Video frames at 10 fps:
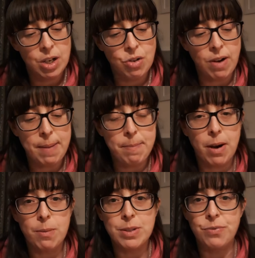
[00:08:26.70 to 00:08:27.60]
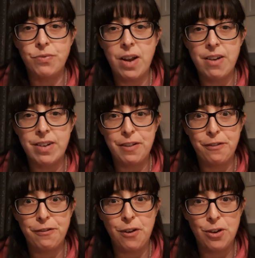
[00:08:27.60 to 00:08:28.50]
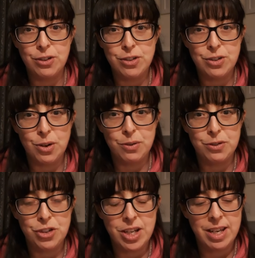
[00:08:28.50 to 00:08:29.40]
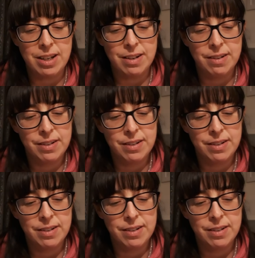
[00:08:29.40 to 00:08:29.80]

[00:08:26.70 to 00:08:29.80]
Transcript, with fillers: Grandma was very fond of gin.